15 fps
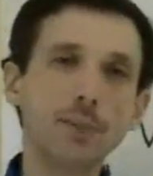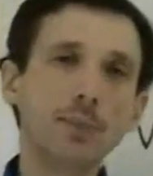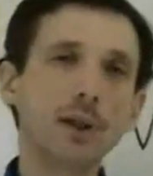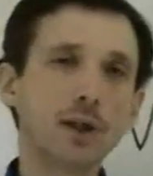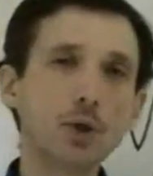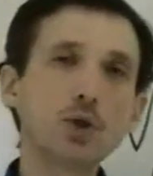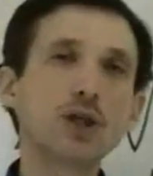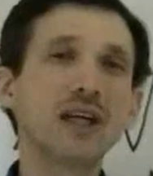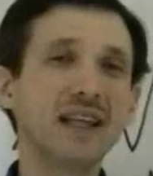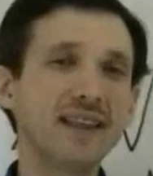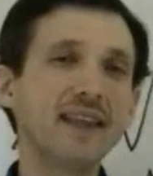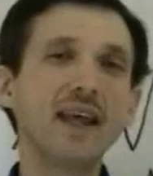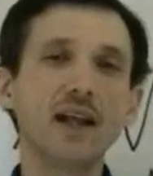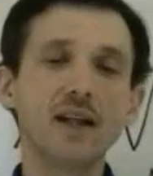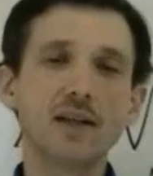People
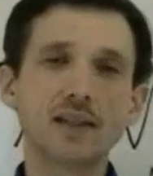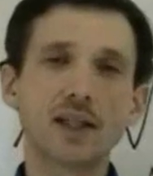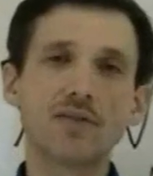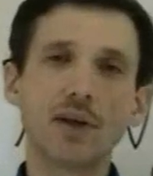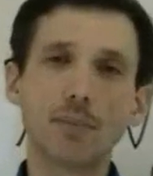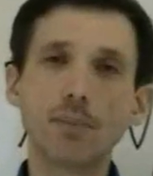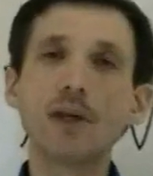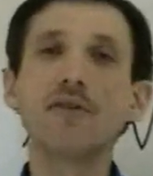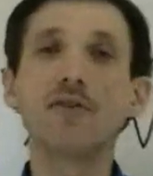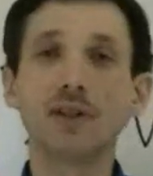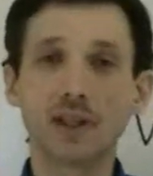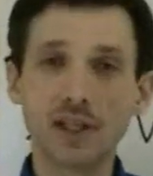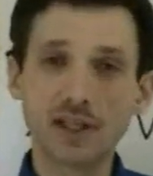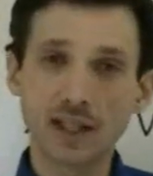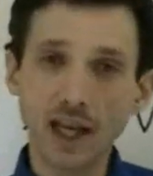usually tell that their
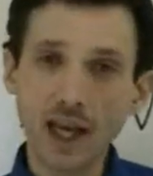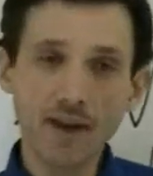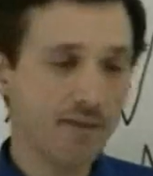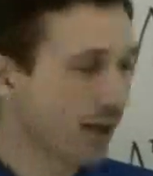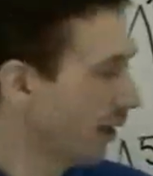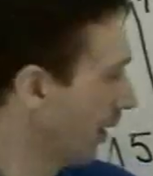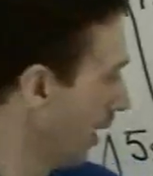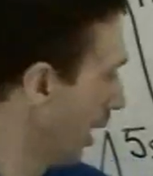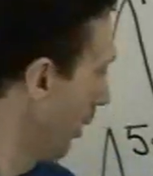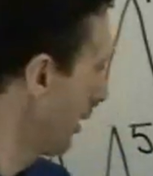breathing is heavy